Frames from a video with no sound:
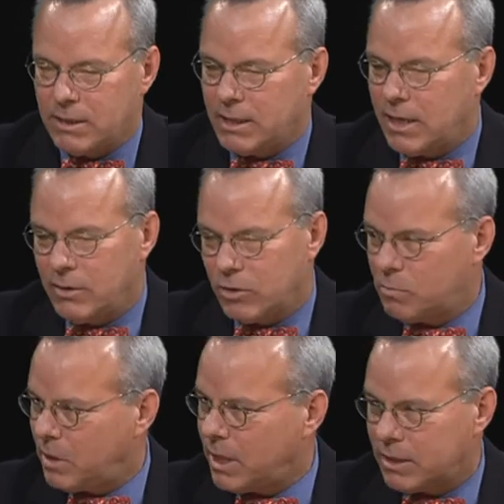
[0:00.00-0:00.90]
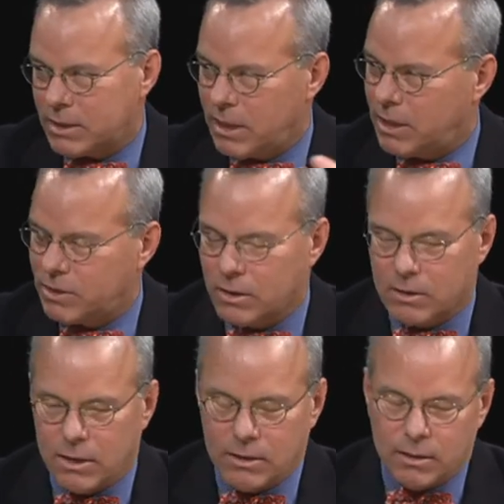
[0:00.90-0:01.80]
that need those PSAs,
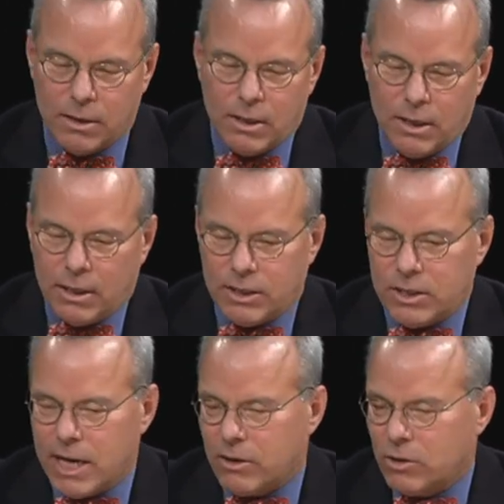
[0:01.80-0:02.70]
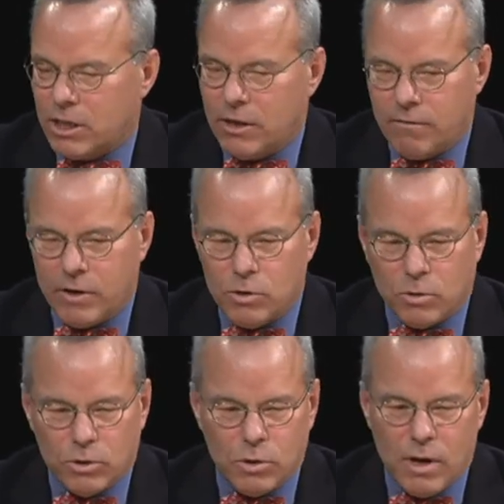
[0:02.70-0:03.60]
and let's take those
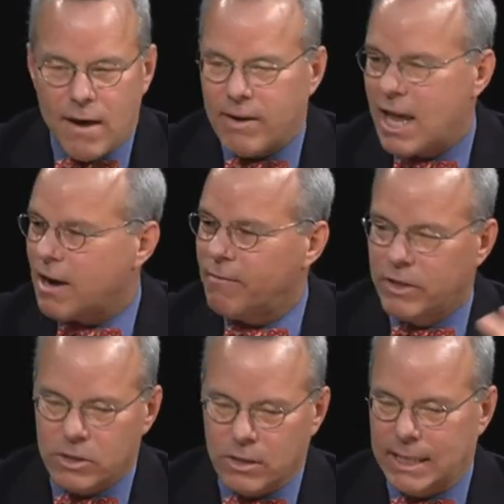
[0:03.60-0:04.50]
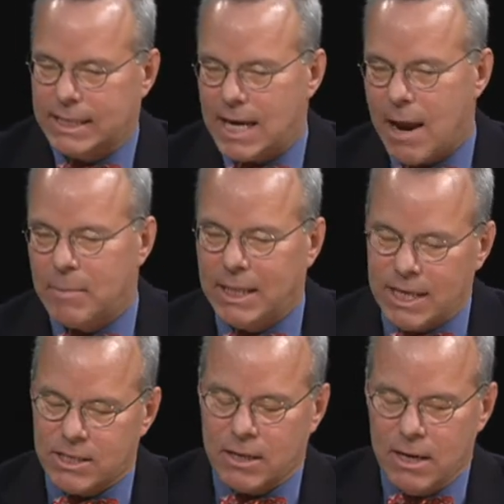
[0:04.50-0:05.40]
individuals who haven't had a physical exam, and
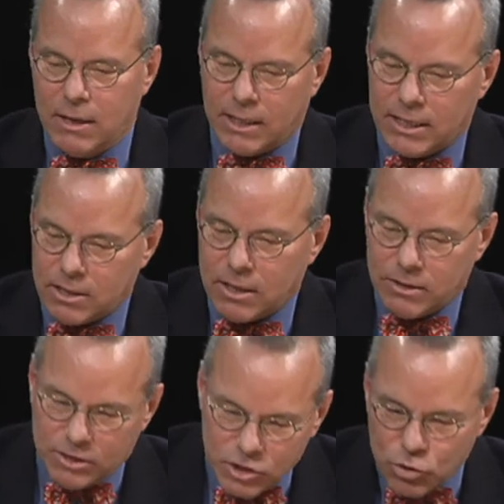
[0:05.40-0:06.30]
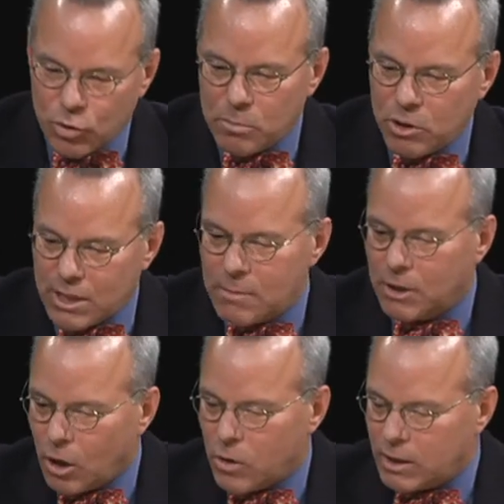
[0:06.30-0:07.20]
let's distribute them
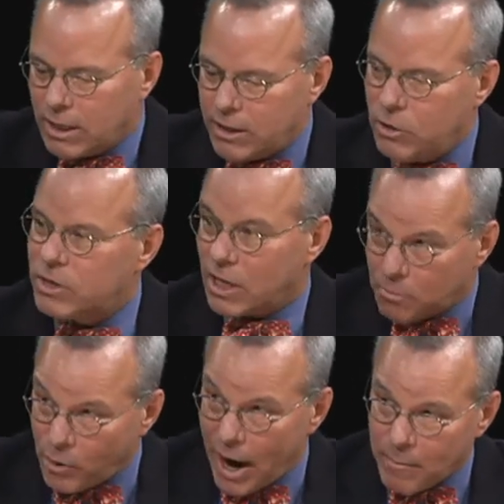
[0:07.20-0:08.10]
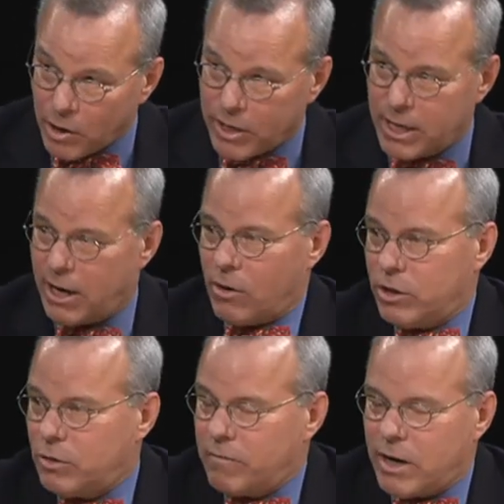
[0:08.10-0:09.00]
locally using a primary care
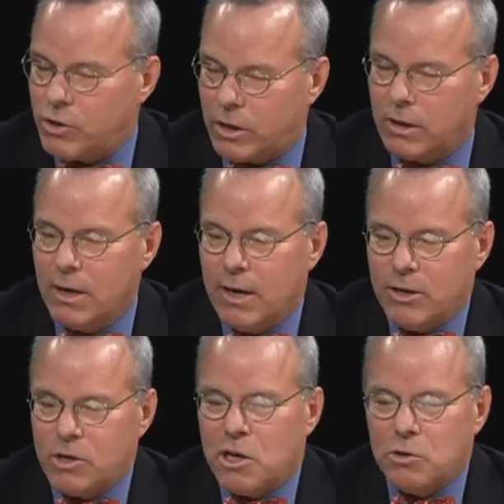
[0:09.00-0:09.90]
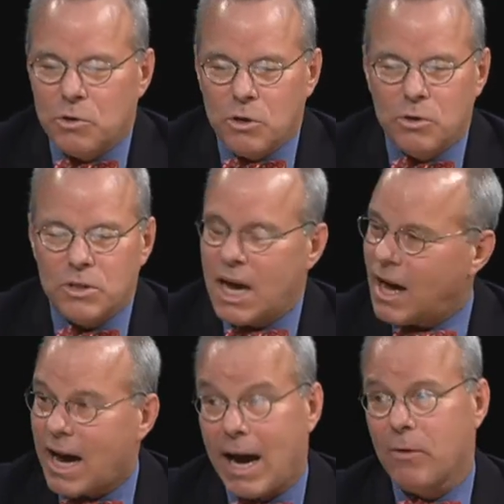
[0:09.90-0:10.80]
intervention to introduce
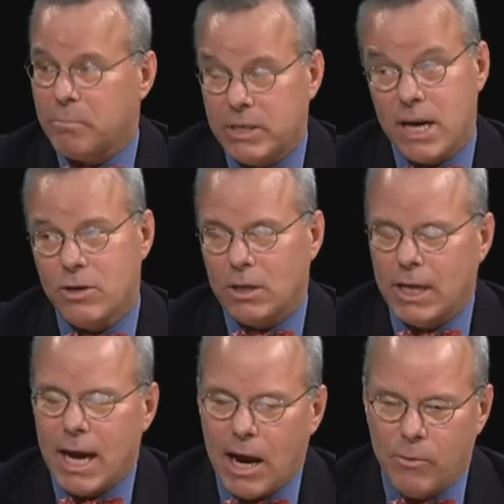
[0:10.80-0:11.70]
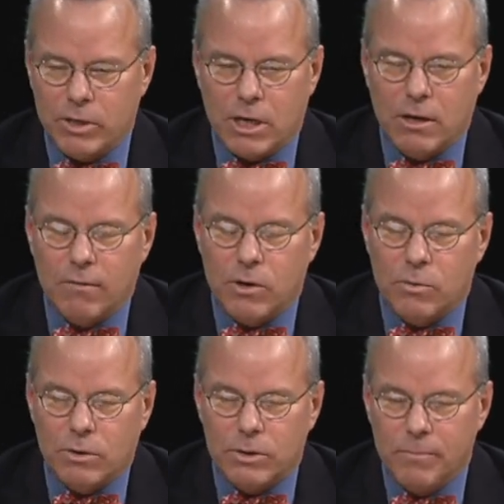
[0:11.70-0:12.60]
potentially high-risk
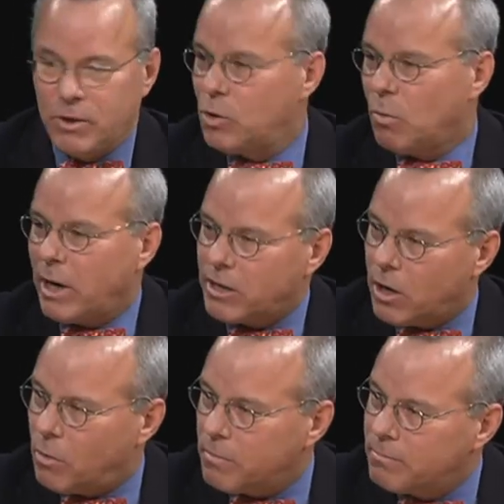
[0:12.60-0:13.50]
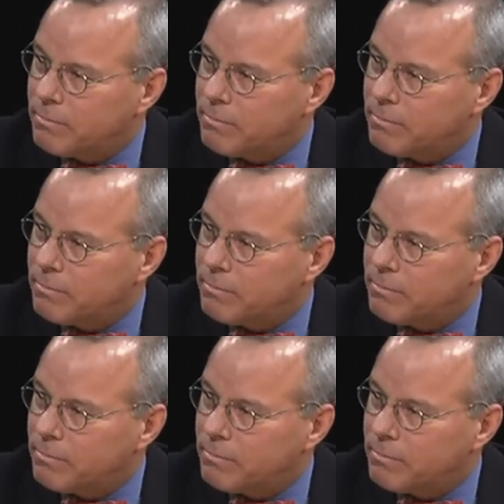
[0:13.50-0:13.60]
individuals to a white coat.